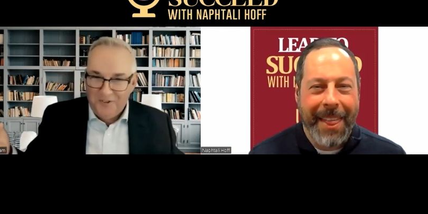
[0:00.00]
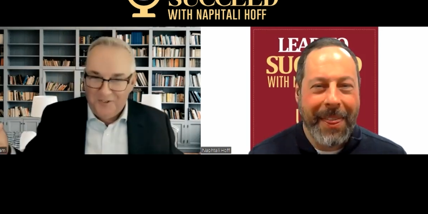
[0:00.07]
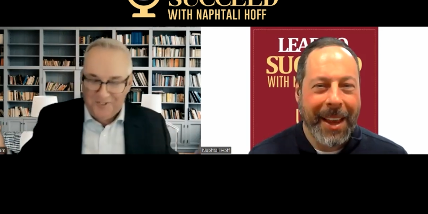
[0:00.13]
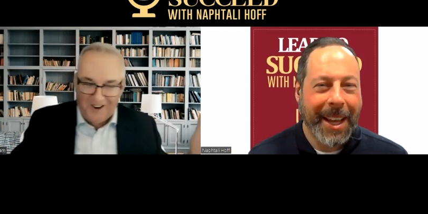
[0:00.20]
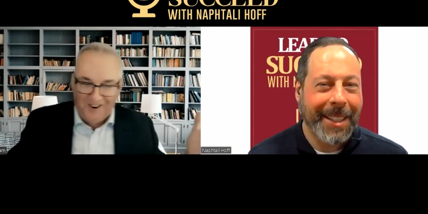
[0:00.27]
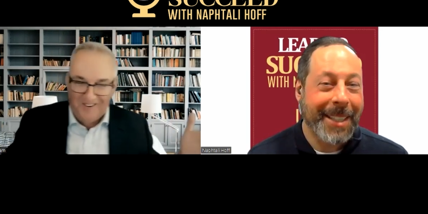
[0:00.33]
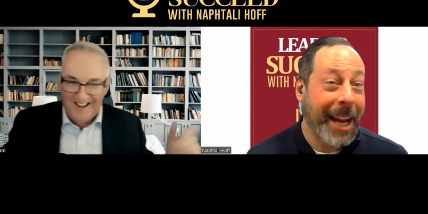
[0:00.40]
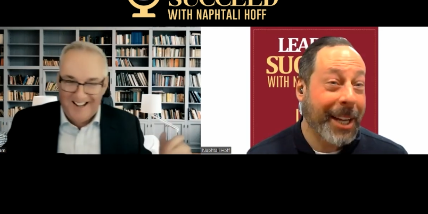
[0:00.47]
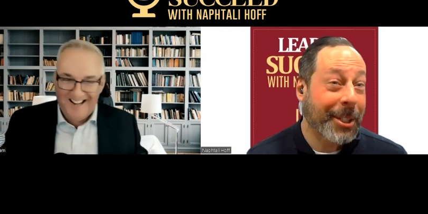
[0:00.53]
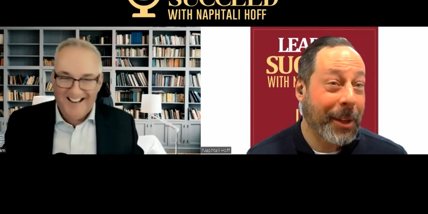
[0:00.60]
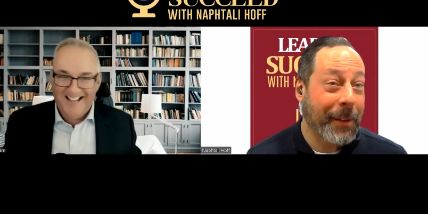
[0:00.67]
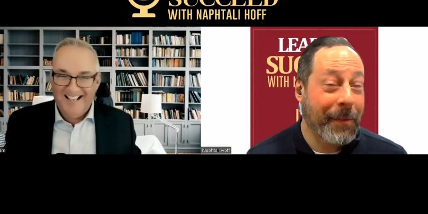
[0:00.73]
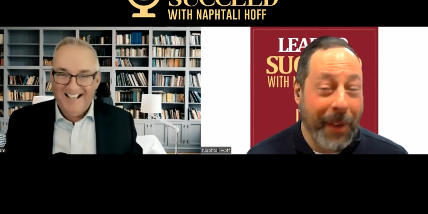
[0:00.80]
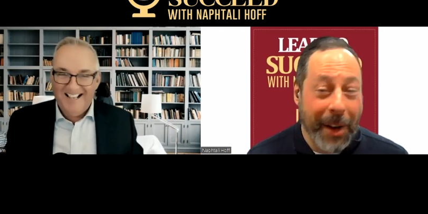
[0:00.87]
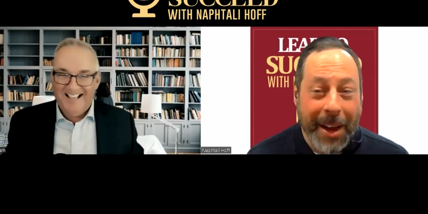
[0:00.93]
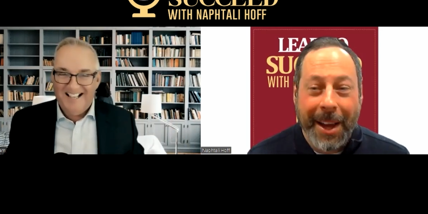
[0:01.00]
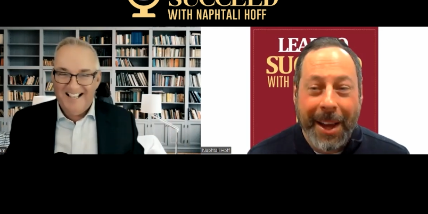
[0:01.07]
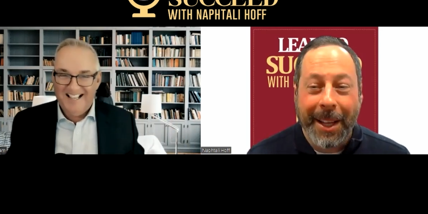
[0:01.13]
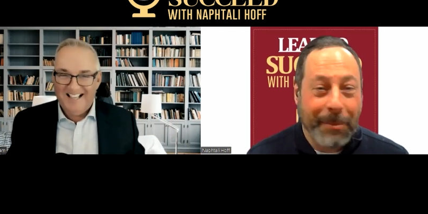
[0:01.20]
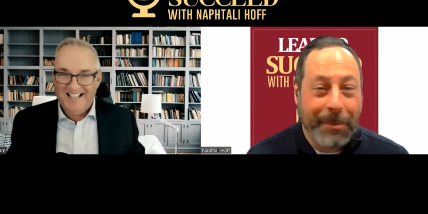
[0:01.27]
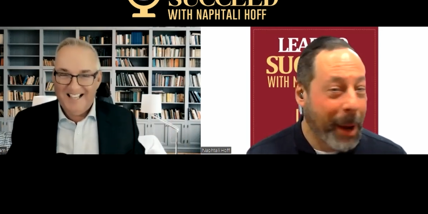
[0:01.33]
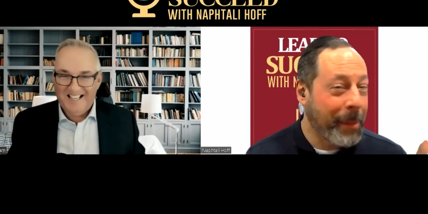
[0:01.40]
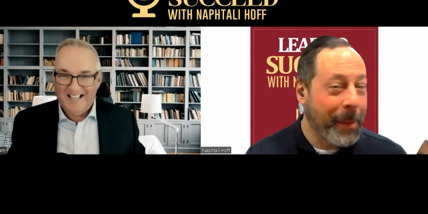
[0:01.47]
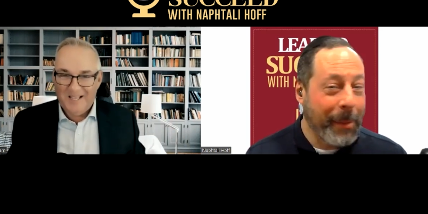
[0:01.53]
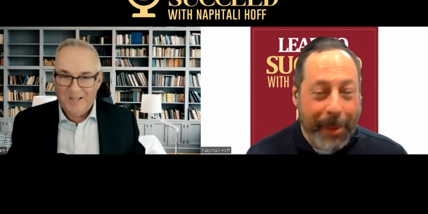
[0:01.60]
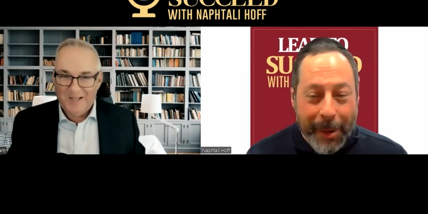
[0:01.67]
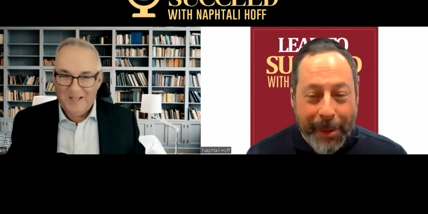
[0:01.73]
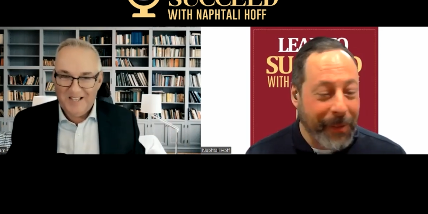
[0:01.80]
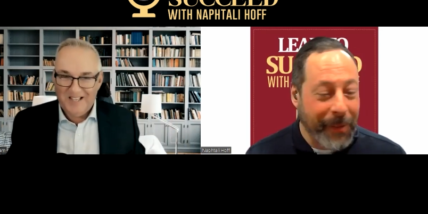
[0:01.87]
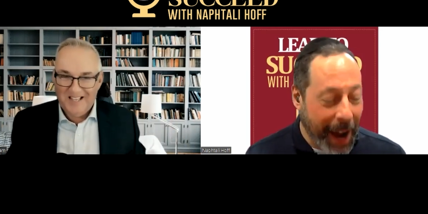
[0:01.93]
Speaker 1: I think Sorry. it's actually it might be
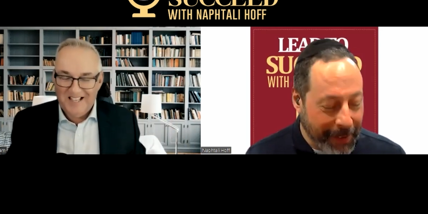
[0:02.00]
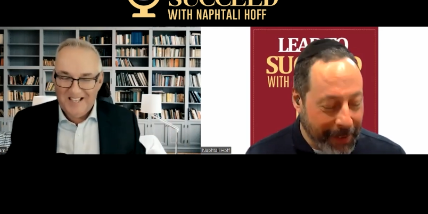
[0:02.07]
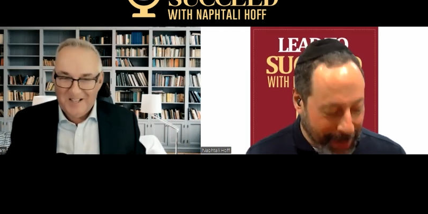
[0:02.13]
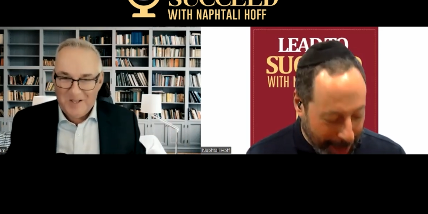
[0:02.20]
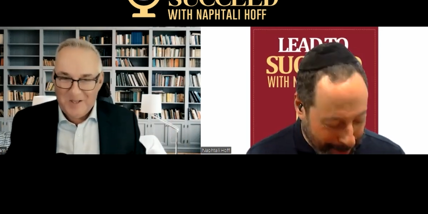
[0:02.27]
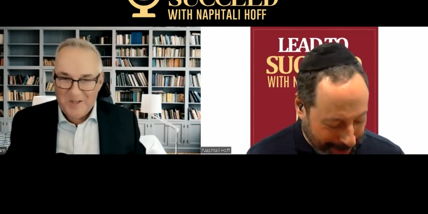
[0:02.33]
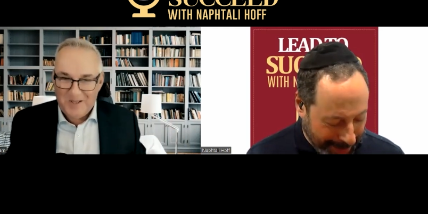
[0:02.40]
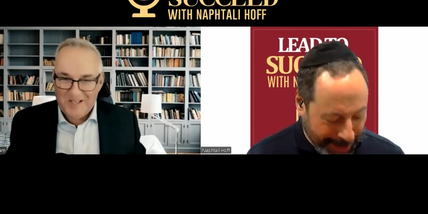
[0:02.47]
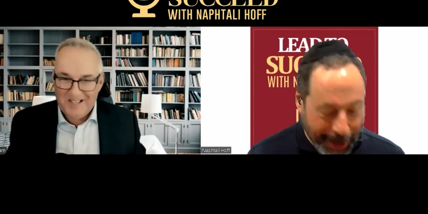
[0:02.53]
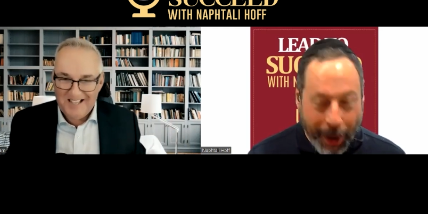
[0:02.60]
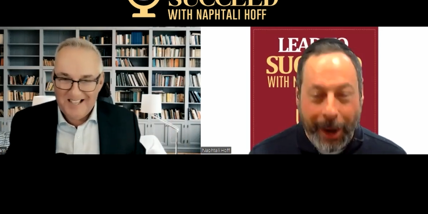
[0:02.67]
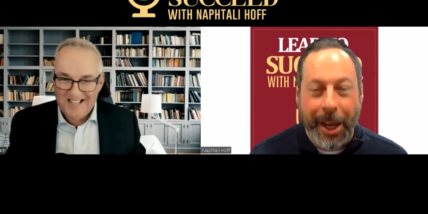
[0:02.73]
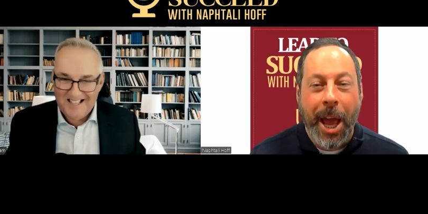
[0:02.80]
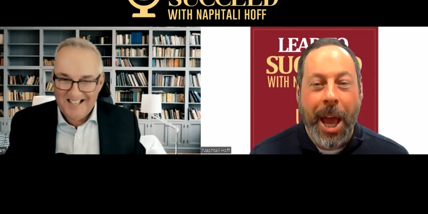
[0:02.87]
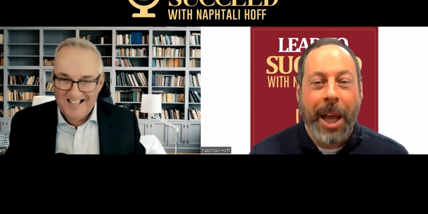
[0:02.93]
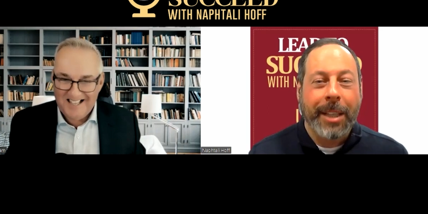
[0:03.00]
maybe five times as long.